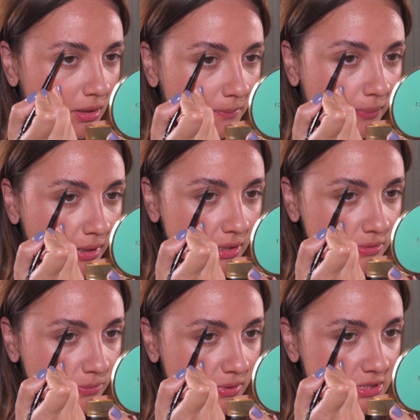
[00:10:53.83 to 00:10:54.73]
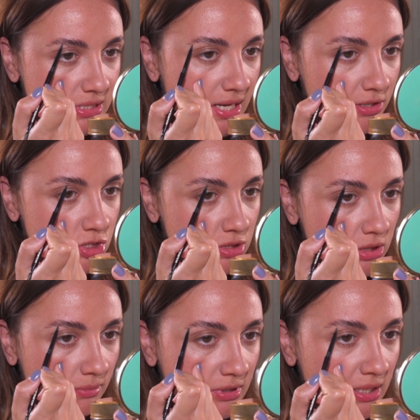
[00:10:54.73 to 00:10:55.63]
But with actual
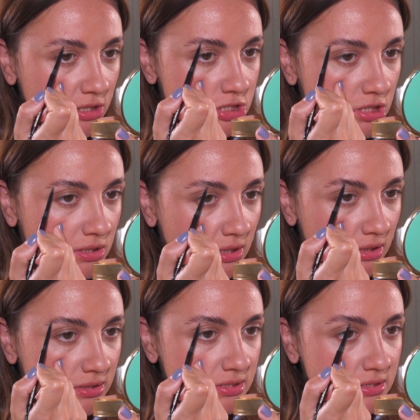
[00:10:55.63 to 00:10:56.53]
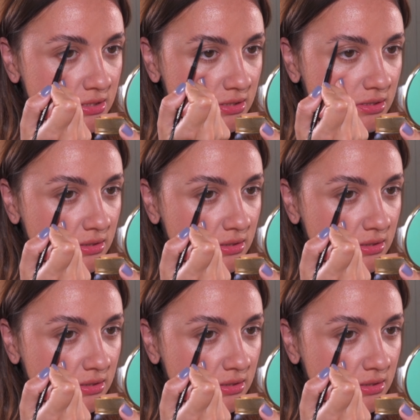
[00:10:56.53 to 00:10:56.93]
lamination, it's